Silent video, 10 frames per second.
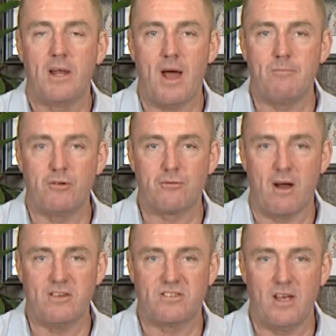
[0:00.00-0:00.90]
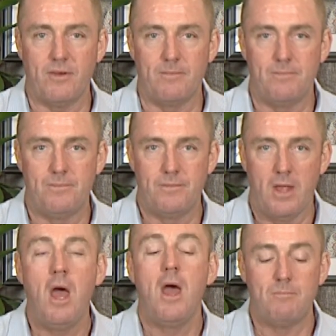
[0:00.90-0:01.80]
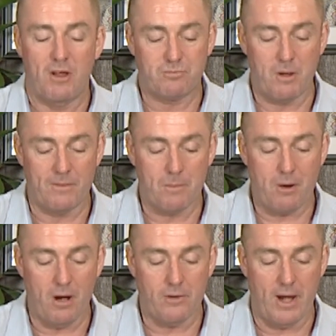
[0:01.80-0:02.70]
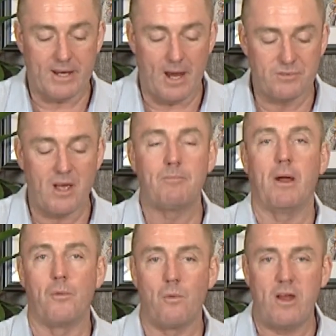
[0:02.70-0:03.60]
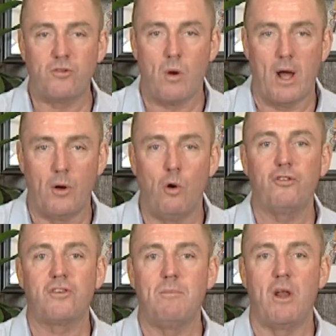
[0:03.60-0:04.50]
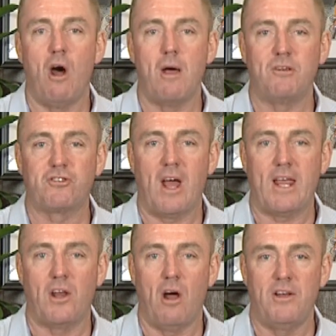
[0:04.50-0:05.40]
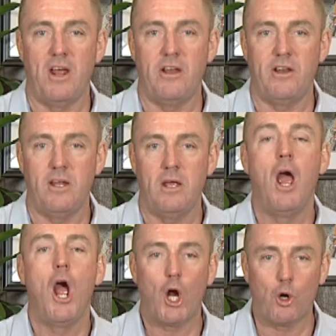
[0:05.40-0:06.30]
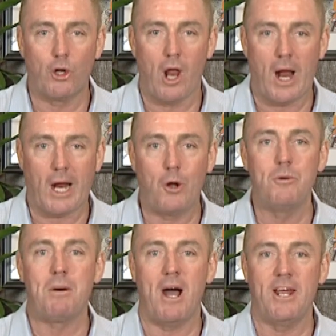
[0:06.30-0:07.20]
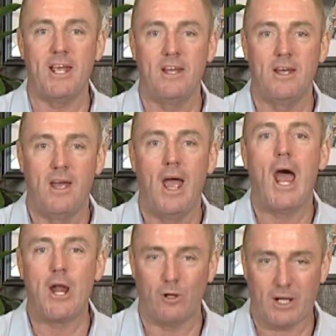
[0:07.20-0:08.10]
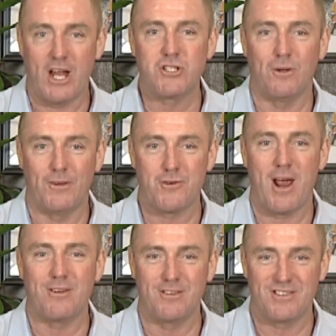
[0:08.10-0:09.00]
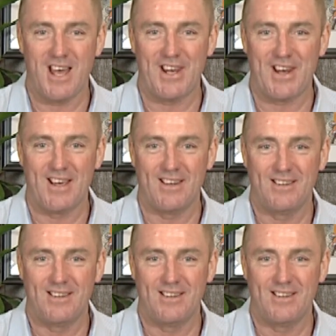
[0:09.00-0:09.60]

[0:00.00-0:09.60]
numbers race 7. Best bet on the program comes up in race 1, horse number 9, Mistaken Identity. Good luck, good punning, and I'll catch you at the track on Saturday.